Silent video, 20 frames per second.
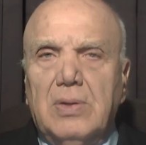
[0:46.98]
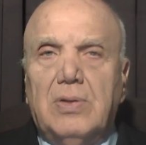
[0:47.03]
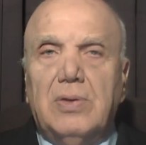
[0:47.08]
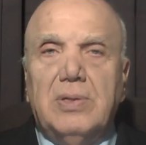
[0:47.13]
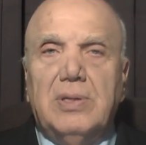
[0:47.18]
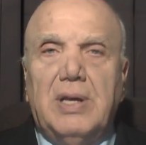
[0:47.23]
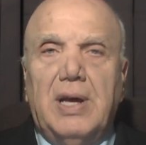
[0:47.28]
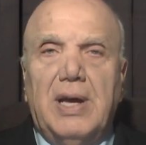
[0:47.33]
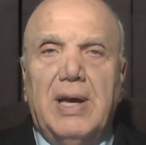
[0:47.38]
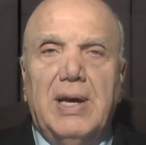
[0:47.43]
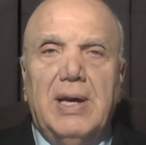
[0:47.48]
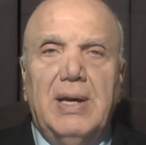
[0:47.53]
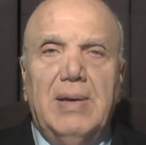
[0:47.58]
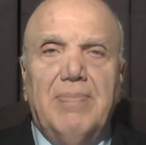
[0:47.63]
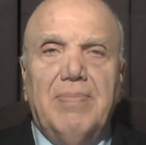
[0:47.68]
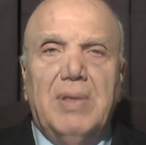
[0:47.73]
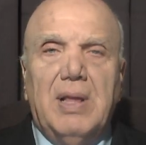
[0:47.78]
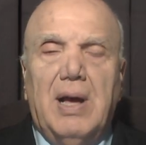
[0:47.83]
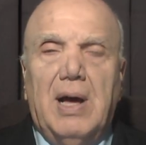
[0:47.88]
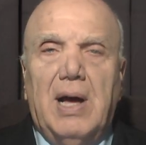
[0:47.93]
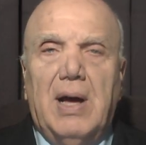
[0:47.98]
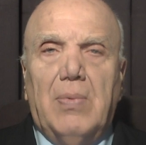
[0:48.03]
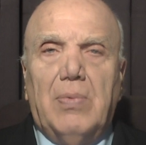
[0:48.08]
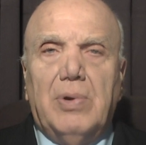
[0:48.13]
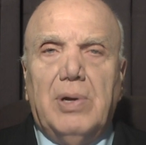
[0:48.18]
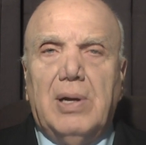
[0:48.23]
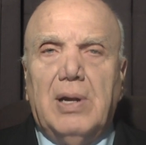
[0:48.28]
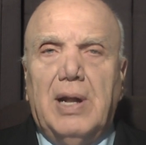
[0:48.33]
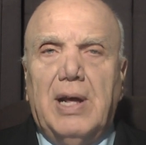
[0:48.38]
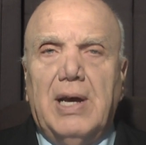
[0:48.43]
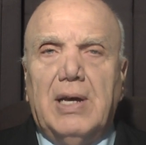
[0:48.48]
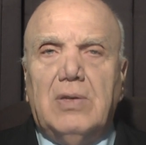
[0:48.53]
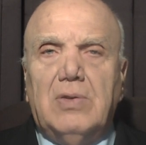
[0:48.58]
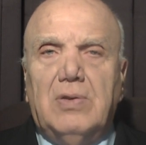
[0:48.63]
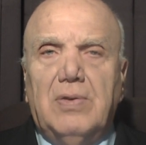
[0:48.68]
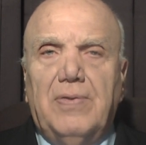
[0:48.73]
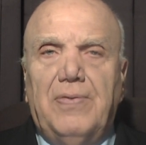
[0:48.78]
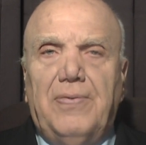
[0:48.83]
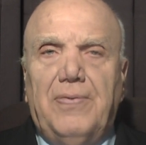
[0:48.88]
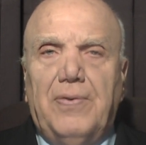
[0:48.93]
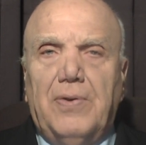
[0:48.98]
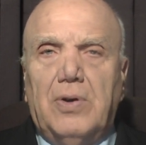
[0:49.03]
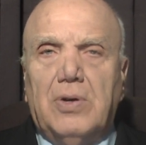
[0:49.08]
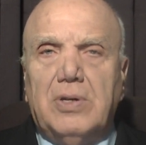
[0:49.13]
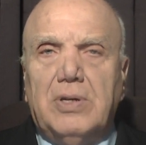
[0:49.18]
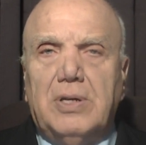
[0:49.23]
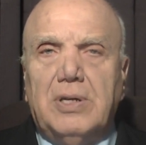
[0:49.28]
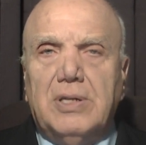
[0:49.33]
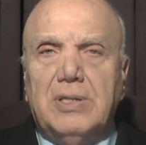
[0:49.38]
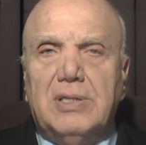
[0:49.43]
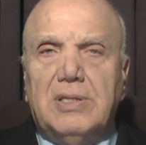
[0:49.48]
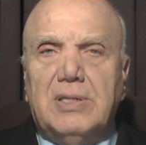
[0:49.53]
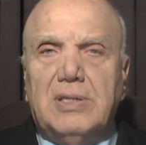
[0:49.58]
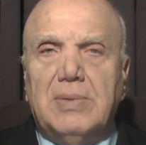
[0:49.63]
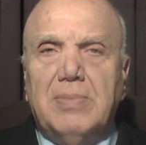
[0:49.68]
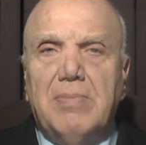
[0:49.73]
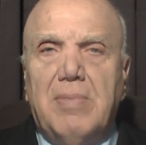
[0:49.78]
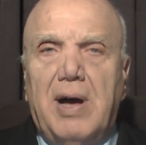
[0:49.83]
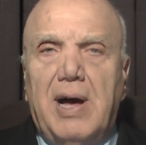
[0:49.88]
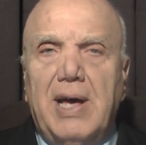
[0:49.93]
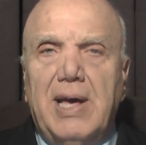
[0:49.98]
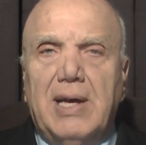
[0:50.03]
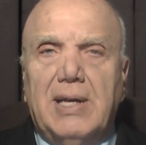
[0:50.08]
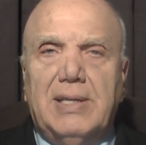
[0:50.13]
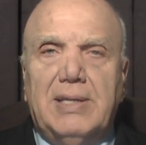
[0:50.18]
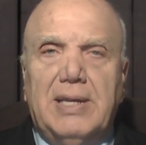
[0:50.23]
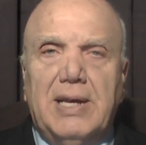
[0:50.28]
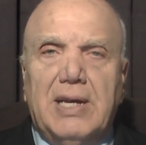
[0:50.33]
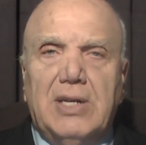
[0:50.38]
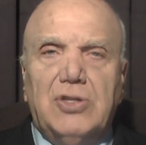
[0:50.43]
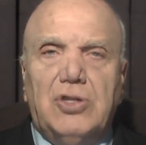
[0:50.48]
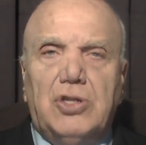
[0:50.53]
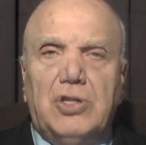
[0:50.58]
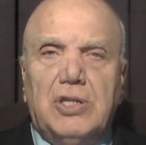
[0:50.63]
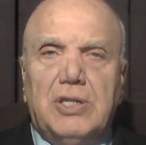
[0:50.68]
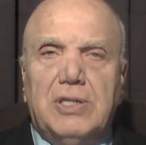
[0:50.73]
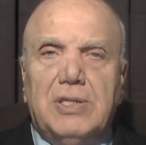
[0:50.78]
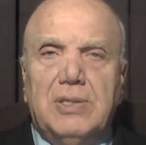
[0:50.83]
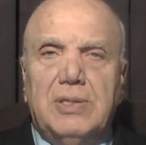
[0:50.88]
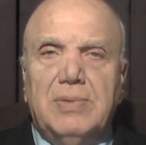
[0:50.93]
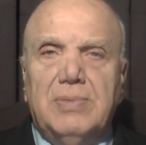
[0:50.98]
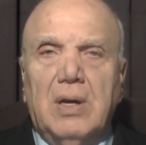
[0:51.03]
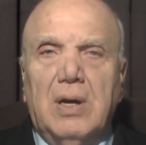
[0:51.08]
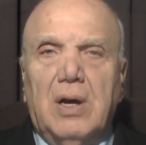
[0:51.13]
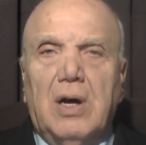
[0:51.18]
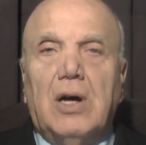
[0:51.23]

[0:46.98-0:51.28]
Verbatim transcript: Today, I would like to focus my attention